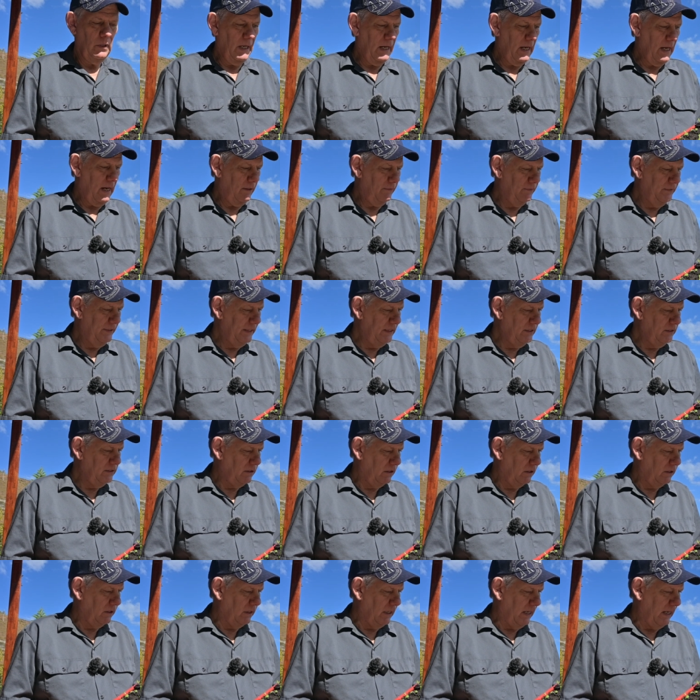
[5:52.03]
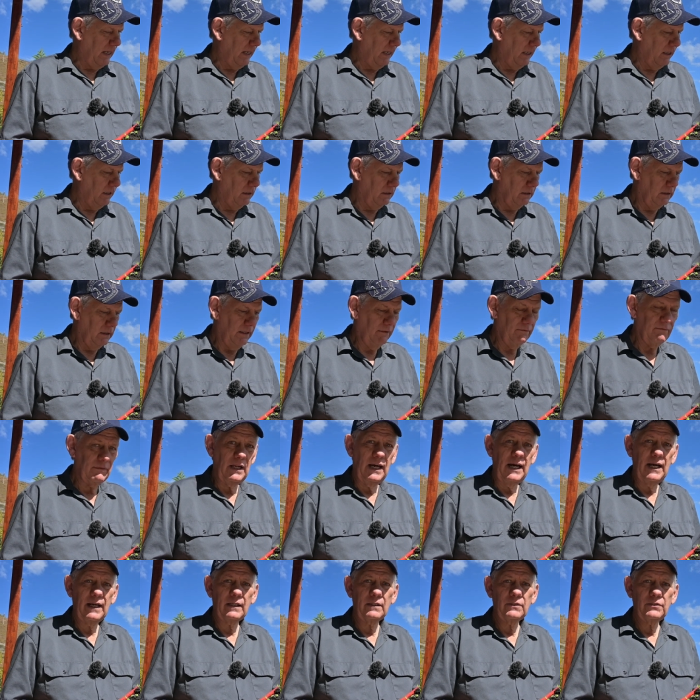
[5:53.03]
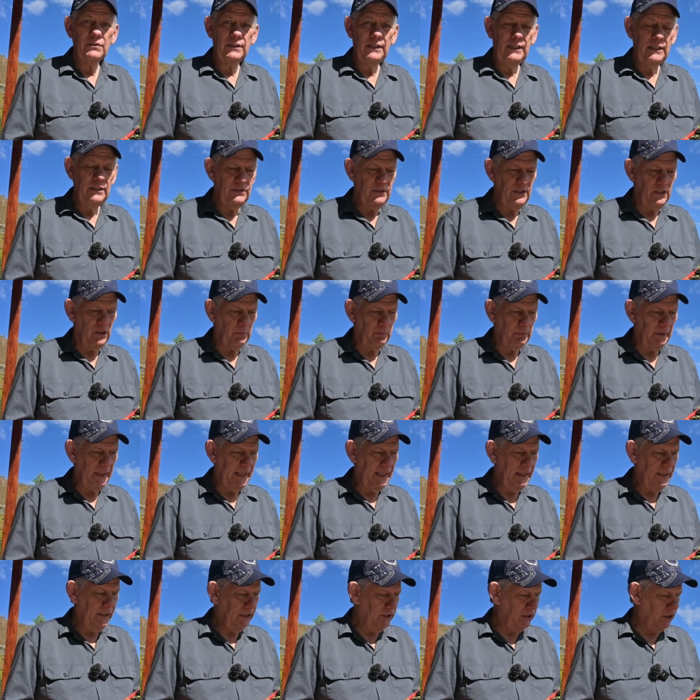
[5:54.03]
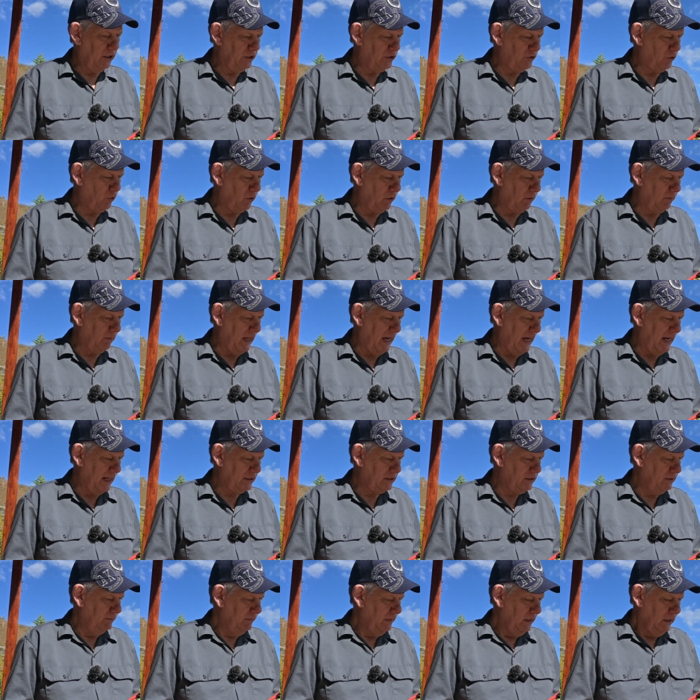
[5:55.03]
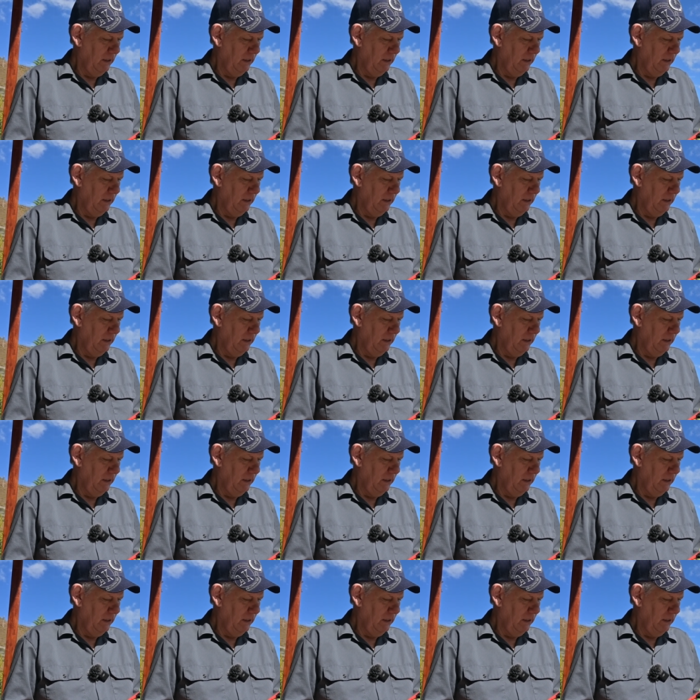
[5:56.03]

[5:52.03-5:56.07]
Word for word: uh, these are our lovelock seeds that are planted in our soil blocks.